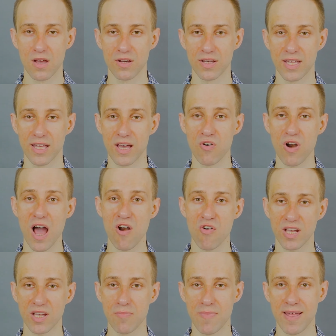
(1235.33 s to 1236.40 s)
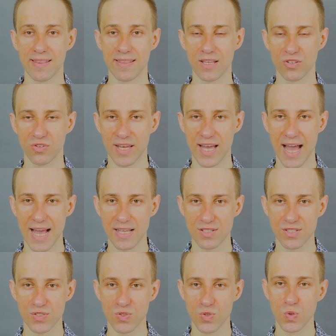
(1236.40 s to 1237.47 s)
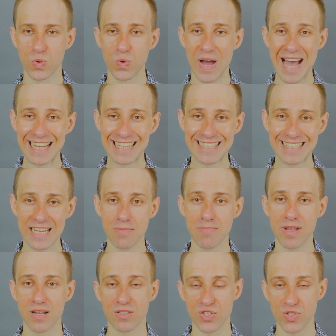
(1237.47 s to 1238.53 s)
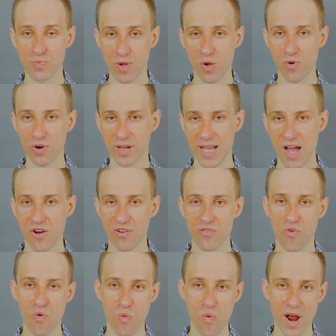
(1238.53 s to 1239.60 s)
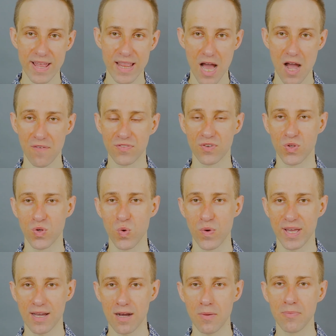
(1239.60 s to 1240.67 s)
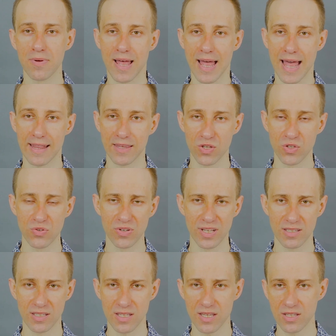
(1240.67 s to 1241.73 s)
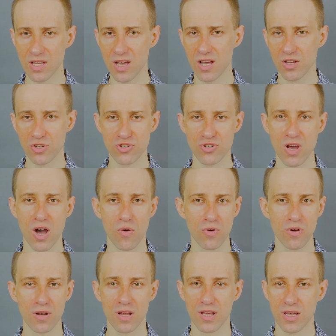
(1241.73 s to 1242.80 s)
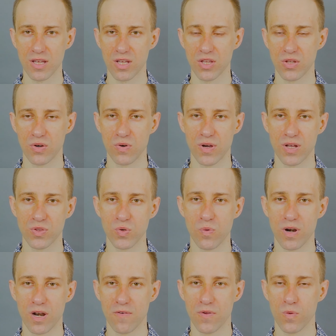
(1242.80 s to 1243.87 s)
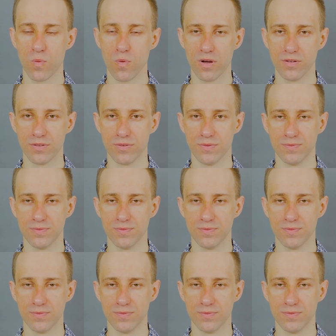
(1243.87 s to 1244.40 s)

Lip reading: Yeah, I recommend that you guys do a 10-minute small workout right after you wake up, and then you can eat, shower, and do whatever you want.